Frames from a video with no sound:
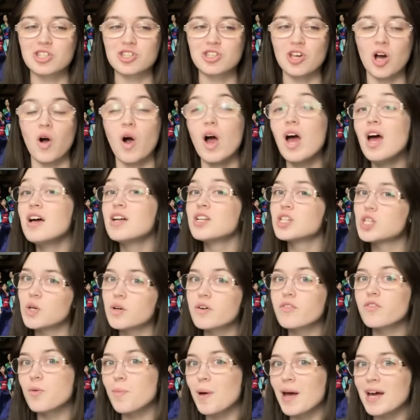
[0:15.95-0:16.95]
So two
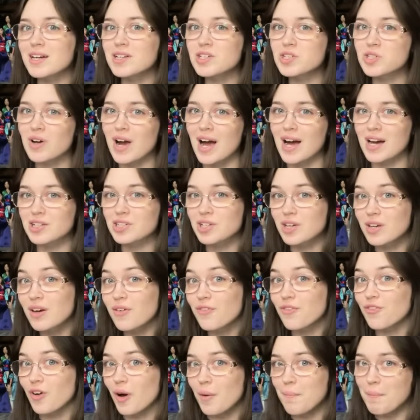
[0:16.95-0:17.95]
of the packages are actually
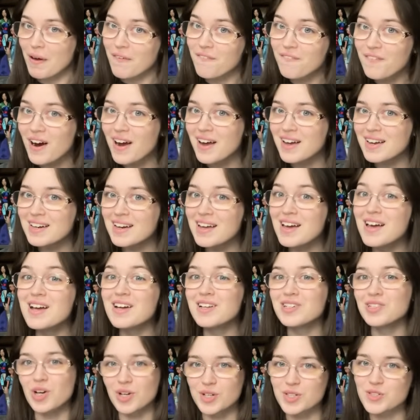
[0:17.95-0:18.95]
from my friend
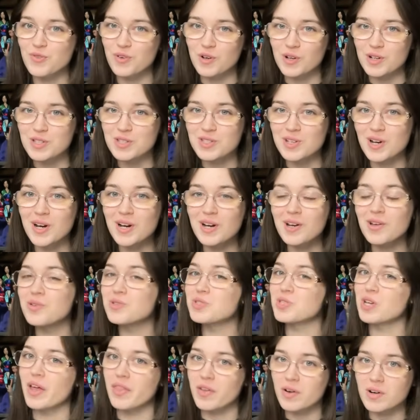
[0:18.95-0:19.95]
Dolls for Dessert, who's
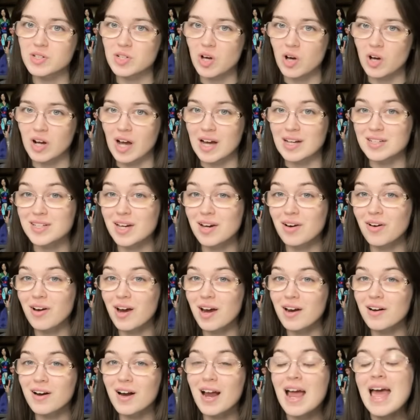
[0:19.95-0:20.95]
another doll content
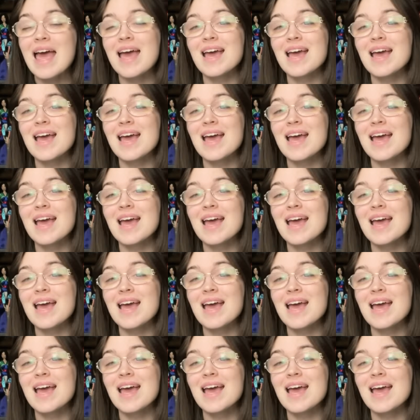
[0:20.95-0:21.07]
creator.